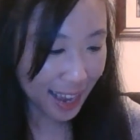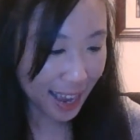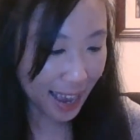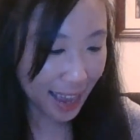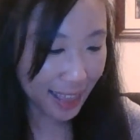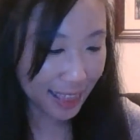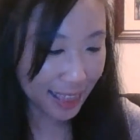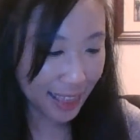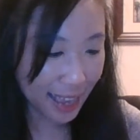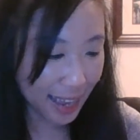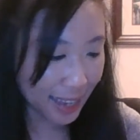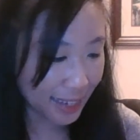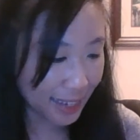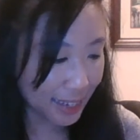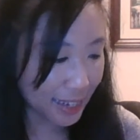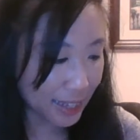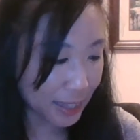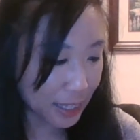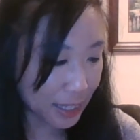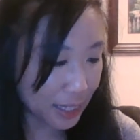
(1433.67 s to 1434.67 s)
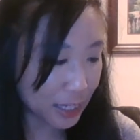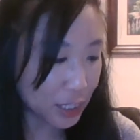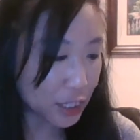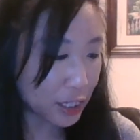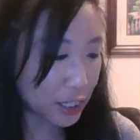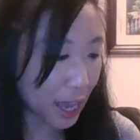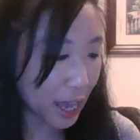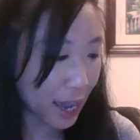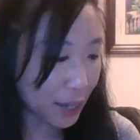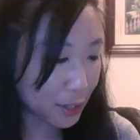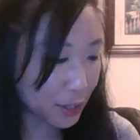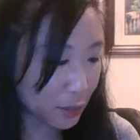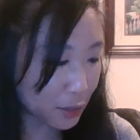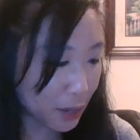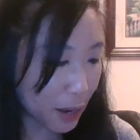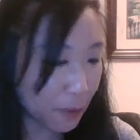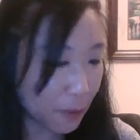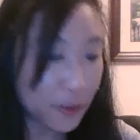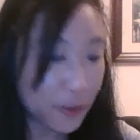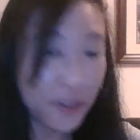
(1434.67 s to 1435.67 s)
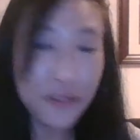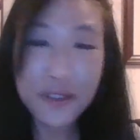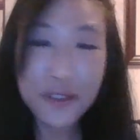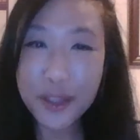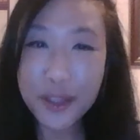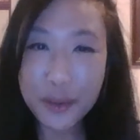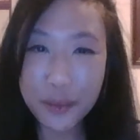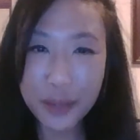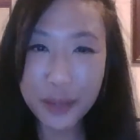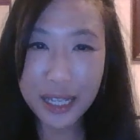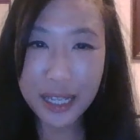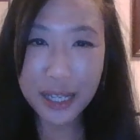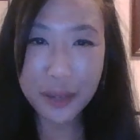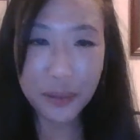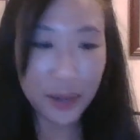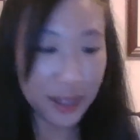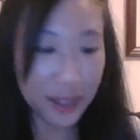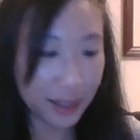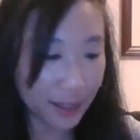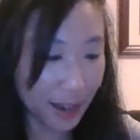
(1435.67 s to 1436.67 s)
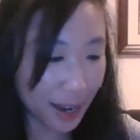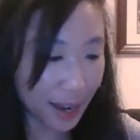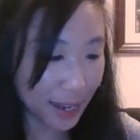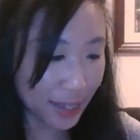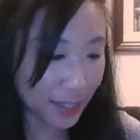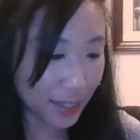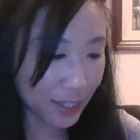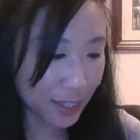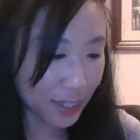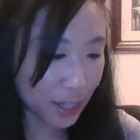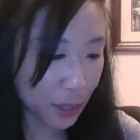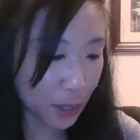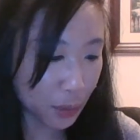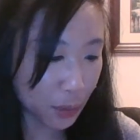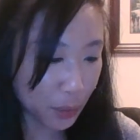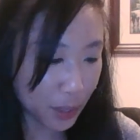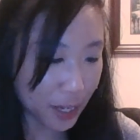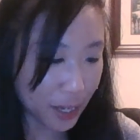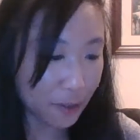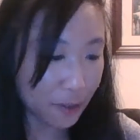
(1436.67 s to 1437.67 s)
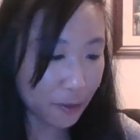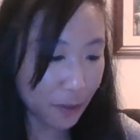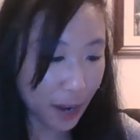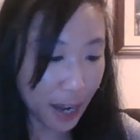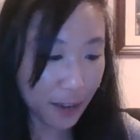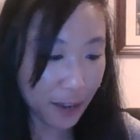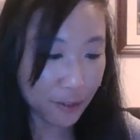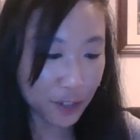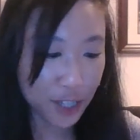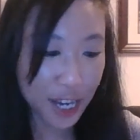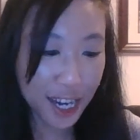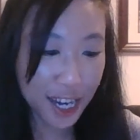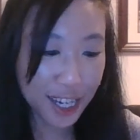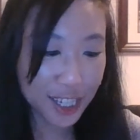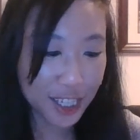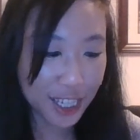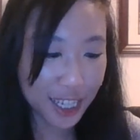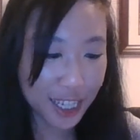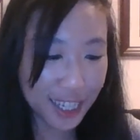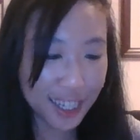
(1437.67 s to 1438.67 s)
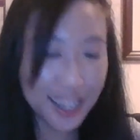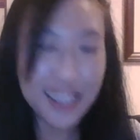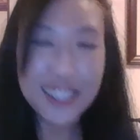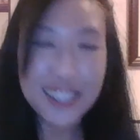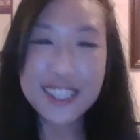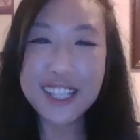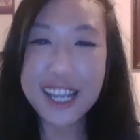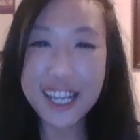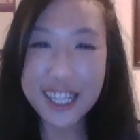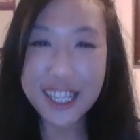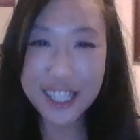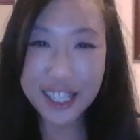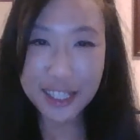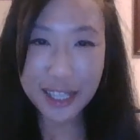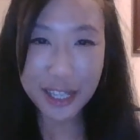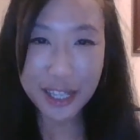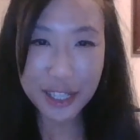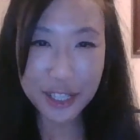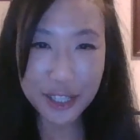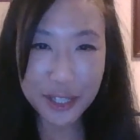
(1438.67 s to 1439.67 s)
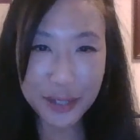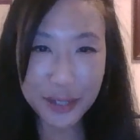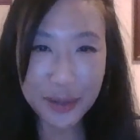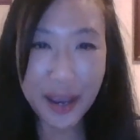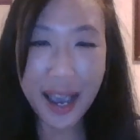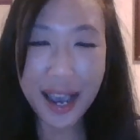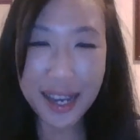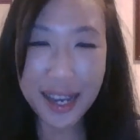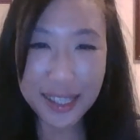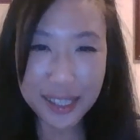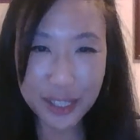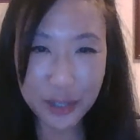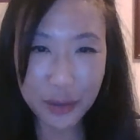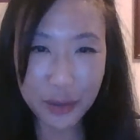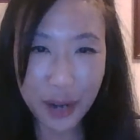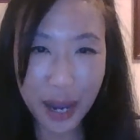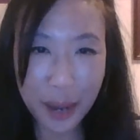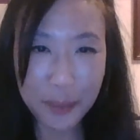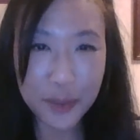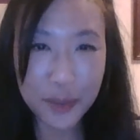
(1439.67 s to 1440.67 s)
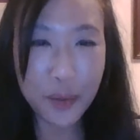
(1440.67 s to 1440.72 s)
And then the hexagram 53 with lines 3 and 5 changes into hexagram